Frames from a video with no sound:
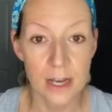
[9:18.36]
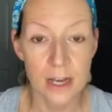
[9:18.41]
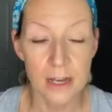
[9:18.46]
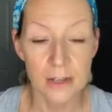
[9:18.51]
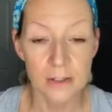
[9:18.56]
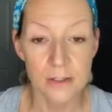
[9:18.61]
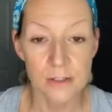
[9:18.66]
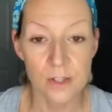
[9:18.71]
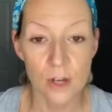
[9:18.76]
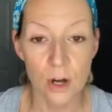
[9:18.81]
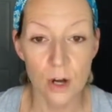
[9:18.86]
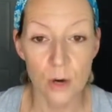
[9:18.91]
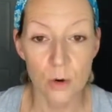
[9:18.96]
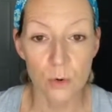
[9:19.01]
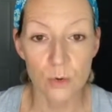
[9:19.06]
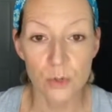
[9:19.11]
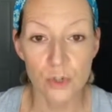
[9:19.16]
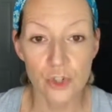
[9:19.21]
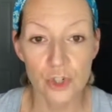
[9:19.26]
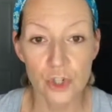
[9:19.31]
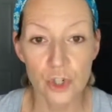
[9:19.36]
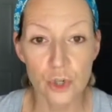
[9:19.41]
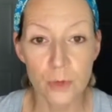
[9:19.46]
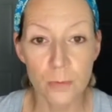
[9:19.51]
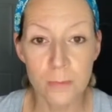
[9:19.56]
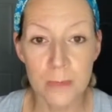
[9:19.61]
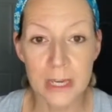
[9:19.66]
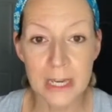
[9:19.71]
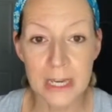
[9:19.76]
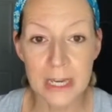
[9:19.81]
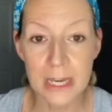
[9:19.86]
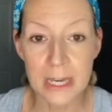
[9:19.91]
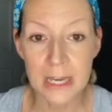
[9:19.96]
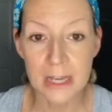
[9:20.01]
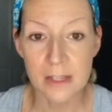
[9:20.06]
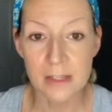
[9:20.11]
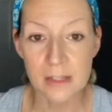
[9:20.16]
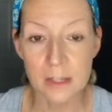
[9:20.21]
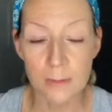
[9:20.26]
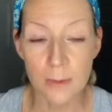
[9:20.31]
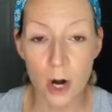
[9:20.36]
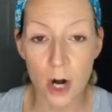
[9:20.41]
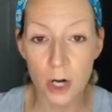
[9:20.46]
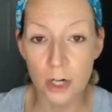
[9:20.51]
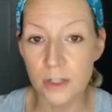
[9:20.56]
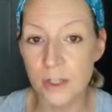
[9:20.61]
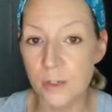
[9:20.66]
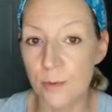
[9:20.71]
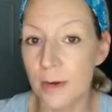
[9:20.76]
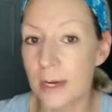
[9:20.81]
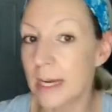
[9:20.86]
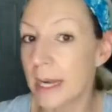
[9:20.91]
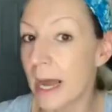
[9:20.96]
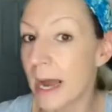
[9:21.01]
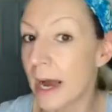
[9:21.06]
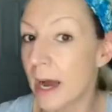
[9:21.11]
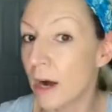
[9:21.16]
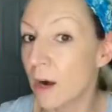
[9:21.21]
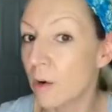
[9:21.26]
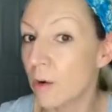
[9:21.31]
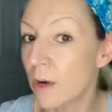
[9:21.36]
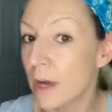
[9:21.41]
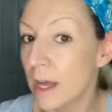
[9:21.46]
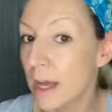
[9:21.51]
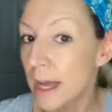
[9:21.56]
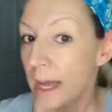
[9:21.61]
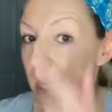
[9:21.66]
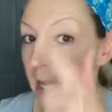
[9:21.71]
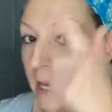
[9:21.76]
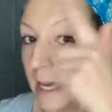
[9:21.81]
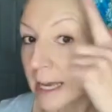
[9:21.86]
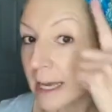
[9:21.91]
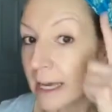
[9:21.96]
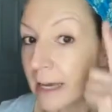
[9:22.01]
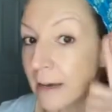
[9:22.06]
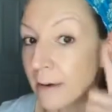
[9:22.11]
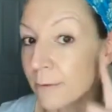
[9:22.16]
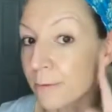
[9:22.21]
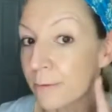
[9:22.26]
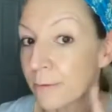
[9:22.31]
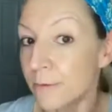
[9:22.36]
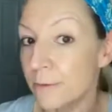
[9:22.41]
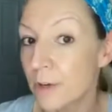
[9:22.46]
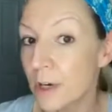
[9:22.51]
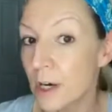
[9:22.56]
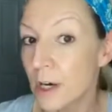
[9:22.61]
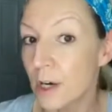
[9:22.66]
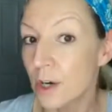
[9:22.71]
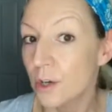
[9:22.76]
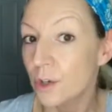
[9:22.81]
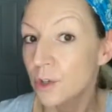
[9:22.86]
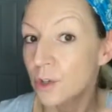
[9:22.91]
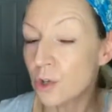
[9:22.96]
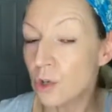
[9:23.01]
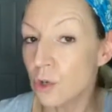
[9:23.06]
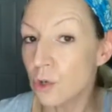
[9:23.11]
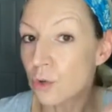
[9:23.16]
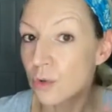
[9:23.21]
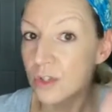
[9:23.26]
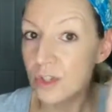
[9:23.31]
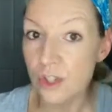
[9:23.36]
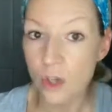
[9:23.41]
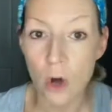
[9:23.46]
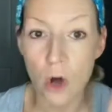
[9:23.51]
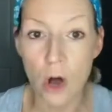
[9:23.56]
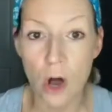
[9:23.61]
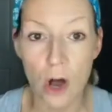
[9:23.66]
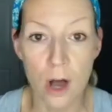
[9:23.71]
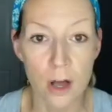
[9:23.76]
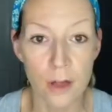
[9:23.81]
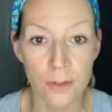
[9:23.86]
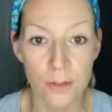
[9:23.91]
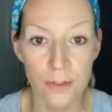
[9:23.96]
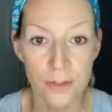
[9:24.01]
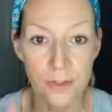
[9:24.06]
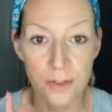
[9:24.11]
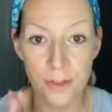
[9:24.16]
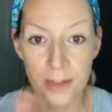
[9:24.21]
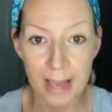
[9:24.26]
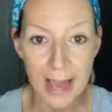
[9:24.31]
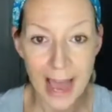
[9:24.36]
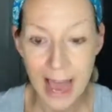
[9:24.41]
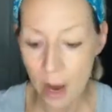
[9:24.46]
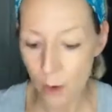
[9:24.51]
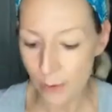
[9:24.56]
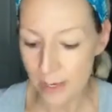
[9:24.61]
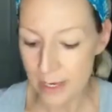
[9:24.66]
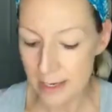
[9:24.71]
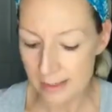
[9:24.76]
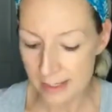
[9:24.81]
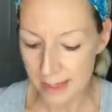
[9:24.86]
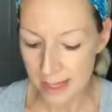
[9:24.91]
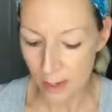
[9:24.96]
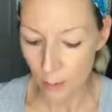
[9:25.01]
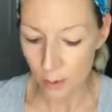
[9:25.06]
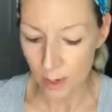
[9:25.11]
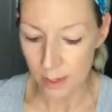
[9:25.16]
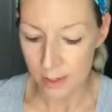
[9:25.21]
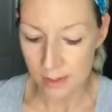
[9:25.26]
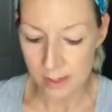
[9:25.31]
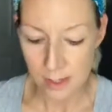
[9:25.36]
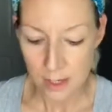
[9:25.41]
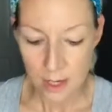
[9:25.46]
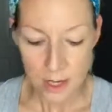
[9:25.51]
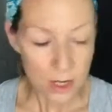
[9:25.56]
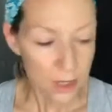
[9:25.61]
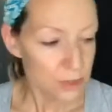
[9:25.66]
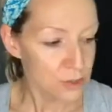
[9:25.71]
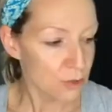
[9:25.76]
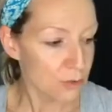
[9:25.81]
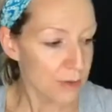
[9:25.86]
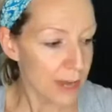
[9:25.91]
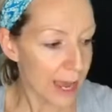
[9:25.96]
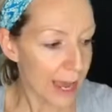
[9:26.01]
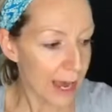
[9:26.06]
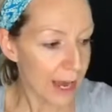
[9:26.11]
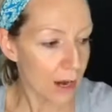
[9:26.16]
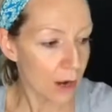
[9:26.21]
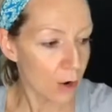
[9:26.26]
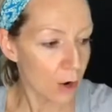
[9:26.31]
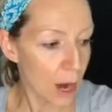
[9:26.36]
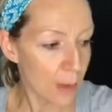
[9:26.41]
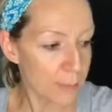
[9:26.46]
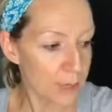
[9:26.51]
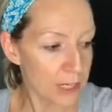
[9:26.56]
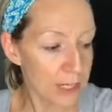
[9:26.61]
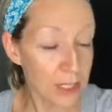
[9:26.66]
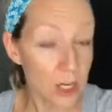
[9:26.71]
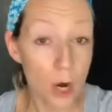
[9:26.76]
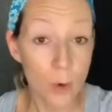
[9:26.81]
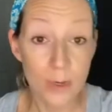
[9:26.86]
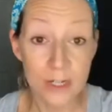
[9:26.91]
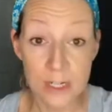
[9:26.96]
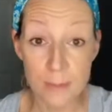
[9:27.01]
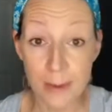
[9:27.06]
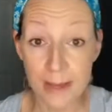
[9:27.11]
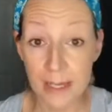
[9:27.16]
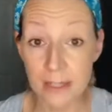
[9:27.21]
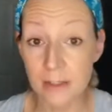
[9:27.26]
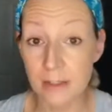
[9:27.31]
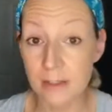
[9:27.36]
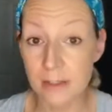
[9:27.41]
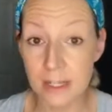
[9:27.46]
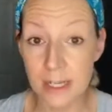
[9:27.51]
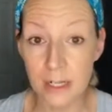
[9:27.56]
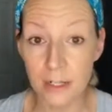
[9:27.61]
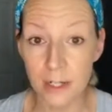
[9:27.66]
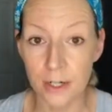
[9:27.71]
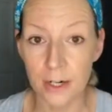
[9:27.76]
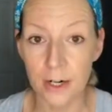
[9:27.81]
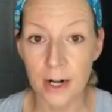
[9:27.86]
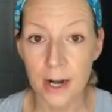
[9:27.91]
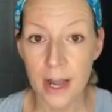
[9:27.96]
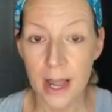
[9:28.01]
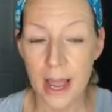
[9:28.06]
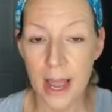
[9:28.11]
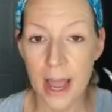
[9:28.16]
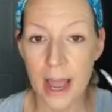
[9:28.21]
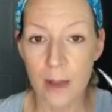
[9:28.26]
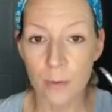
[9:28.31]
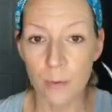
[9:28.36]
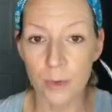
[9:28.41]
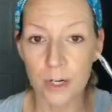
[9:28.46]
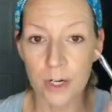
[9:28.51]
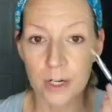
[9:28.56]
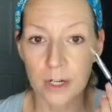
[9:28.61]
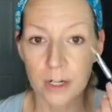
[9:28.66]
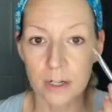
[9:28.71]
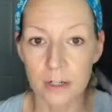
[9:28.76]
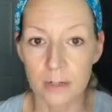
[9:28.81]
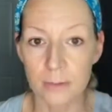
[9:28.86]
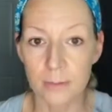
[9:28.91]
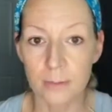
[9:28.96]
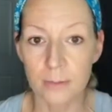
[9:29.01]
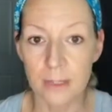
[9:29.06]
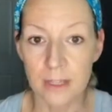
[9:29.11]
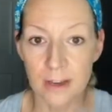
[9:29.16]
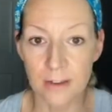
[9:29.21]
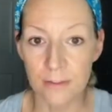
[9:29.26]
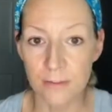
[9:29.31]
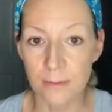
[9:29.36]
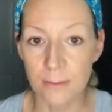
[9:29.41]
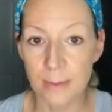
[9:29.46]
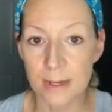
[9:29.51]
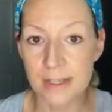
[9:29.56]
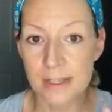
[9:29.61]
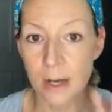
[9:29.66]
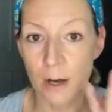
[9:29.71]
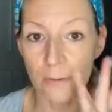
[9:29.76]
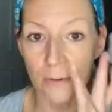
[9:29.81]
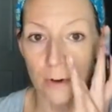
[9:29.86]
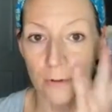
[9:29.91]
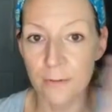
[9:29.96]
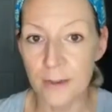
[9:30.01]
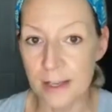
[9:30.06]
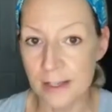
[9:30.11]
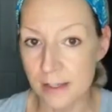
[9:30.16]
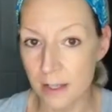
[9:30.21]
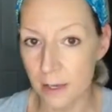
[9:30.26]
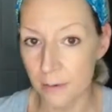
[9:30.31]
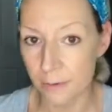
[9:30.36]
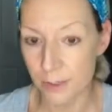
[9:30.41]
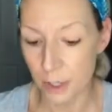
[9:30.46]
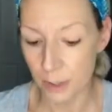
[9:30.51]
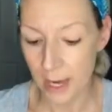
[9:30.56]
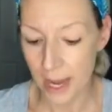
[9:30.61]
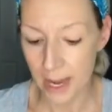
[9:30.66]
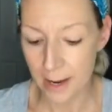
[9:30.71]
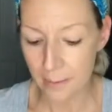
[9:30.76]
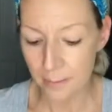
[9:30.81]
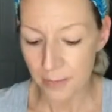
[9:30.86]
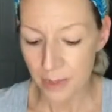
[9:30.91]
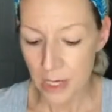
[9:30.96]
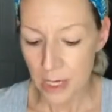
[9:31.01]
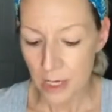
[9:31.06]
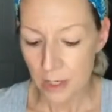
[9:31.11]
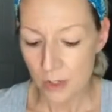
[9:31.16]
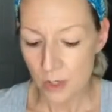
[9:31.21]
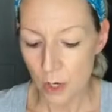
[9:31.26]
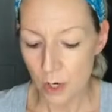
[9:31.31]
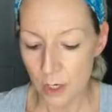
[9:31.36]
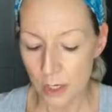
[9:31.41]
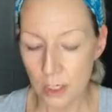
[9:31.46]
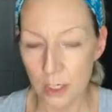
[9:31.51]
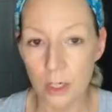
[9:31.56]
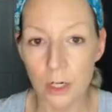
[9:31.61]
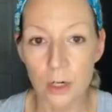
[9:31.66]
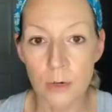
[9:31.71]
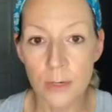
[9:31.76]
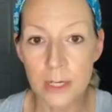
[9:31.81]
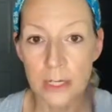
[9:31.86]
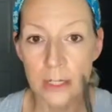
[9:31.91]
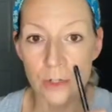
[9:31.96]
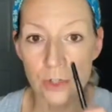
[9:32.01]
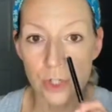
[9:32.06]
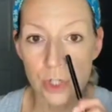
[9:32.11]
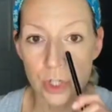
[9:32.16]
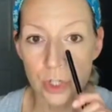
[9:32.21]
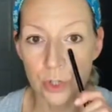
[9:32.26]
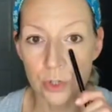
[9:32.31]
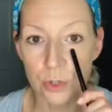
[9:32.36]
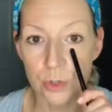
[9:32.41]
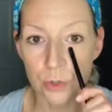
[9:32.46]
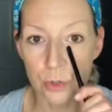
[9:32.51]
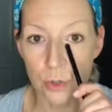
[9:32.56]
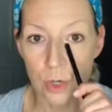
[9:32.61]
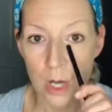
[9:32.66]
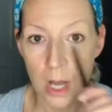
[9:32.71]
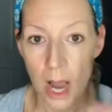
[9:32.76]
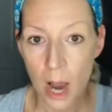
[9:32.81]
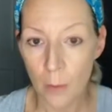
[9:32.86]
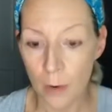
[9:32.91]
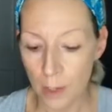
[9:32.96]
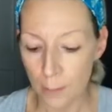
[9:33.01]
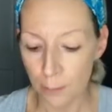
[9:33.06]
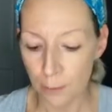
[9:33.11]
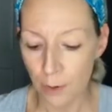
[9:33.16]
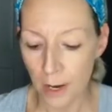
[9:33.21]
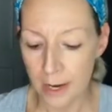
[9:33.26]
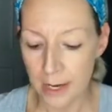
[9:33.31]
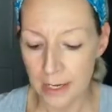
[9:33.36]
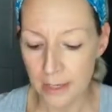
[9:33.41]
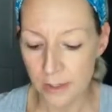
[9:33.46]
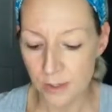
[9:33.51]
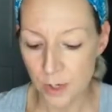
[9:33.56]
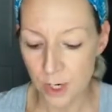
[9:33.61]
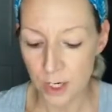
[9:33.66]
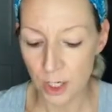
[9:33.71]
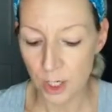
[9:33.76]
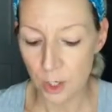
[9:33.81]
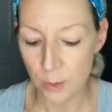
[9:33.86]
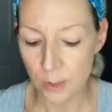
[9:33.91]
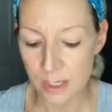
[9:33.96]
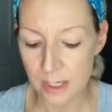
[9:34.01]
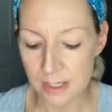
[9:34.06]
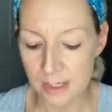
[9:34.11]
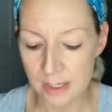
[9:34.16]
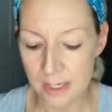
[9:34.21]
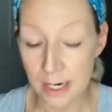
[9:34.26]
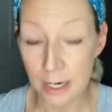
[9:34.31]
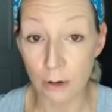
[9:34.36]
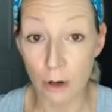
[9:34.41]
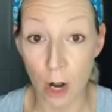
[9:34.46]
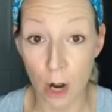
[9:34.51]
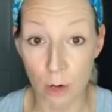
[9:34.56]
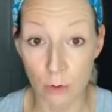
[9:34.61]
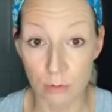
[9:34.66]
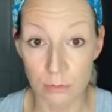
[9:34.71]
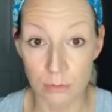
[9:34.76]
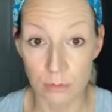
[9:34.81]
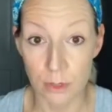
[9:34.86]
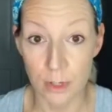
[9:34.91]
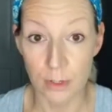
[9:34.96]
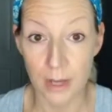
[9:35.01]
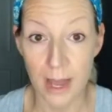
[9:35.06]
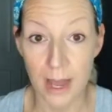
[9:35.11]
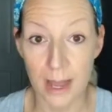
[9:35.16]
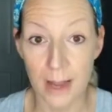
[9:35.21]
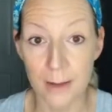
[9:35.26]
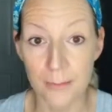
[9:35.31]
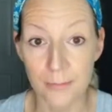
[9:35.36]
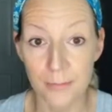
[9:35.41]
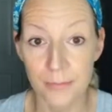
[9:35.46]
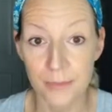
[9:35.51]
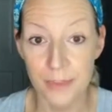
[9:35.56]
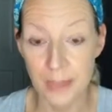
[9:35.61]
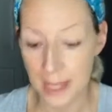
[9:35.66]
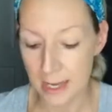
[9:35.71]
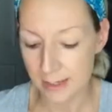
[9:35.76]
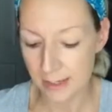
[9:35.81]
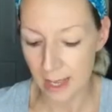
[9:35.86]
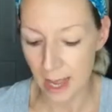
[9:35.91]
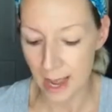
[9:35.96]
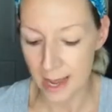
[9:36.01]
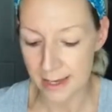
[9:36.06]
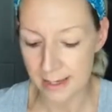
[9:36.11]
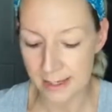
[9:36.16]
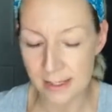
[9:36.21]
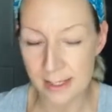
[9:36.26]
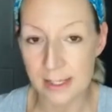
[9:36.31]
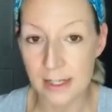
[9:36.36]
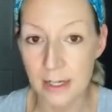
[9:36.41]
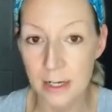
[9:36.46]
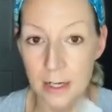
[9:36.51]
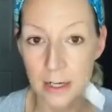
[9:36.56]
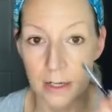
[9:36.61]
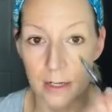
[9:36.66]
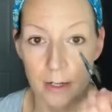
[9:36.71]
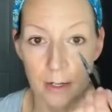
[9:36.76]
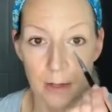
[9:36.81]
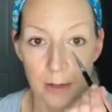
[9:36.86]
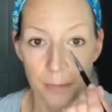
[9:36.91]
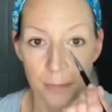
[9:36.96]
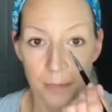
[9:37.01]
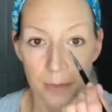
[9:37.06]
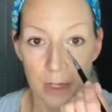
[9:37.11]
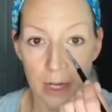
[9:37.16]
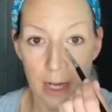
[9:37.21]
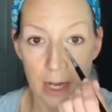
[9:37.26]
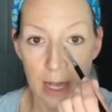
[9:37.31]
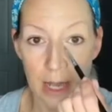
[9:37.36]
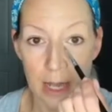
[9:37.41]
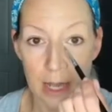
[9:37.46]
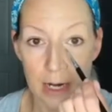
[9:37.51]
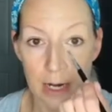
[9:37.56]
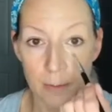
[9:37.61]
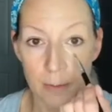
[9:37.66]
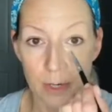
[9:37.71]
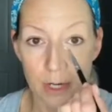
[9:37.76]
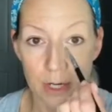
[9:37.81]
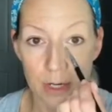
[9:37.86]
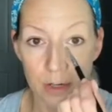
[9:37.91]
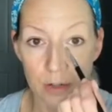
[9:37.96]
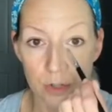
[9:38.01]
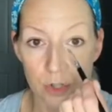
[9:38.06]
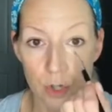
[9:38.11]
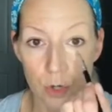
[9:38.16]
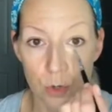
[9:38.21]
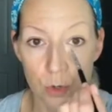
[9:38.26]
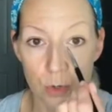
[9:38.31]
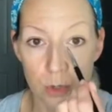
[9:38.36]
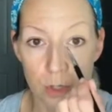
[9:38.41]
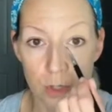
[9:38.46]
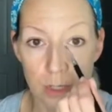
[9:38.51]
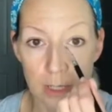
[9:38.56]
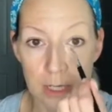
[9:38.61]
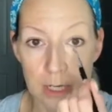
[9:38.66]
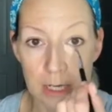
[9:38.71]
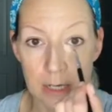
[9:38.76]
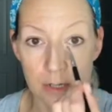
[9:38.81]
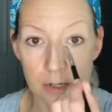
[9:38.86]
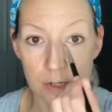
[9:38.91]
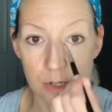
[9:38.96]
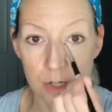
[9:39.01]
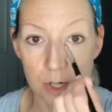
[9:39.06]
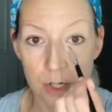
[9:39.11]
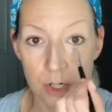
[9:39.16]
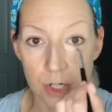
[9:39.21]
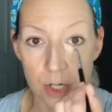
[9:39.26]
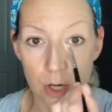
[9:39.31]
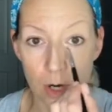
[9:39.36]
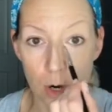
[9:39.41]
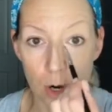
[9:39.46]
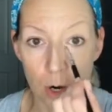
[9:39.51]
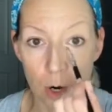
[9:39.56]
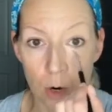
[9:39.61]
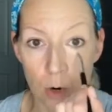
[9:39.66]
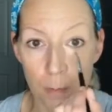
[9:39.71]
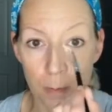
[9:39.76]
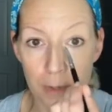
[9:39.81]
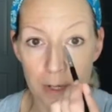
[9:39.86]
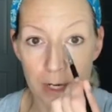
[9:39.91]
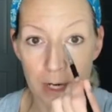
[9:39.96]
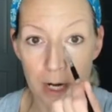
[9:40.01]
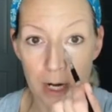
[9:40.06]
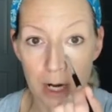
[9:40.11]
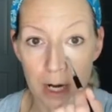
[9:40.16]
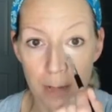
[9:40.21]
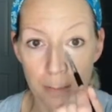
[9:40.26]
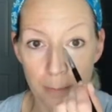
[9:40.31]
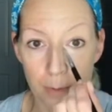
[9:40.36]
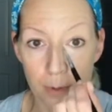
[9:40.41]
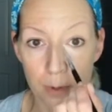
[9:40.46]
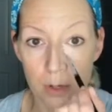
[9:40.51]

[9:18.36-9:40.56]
So shoot me some hearts right now if you saw like how easy that was. So now I'm going to go into my concealer, and we're going to give myself a facelift, okay? So I'm going to go into, I want to brighten. So I'm going to go into 0, okay? Thanks, guys. And I'm going to totally start to open up